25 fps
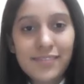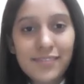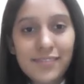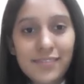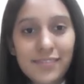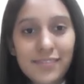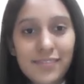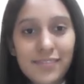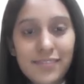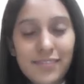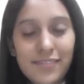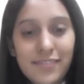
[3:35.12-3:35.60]

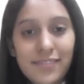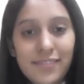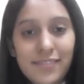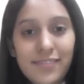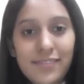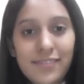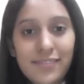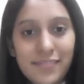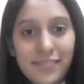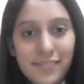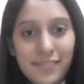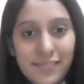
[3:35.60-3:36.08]

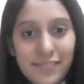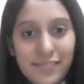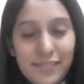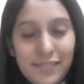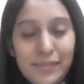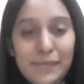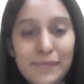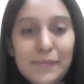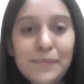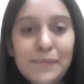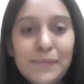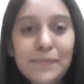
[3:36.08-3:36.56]

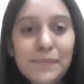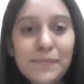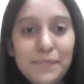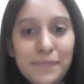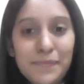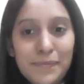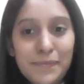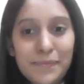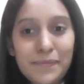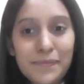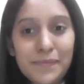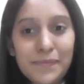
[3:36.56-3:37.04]

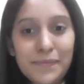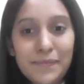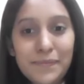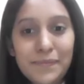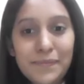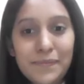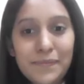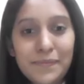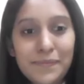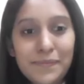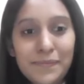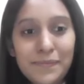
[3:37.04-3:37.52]

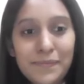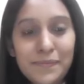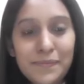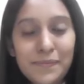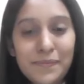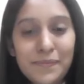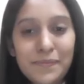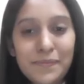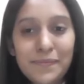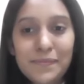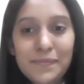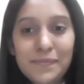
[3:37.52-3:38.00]

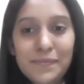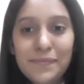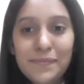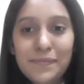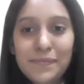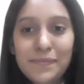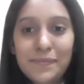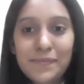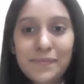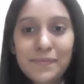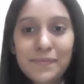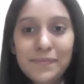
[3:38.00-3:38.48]

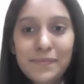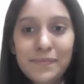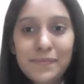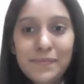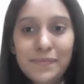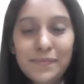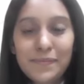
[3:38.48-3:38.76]
The person shown says nothing.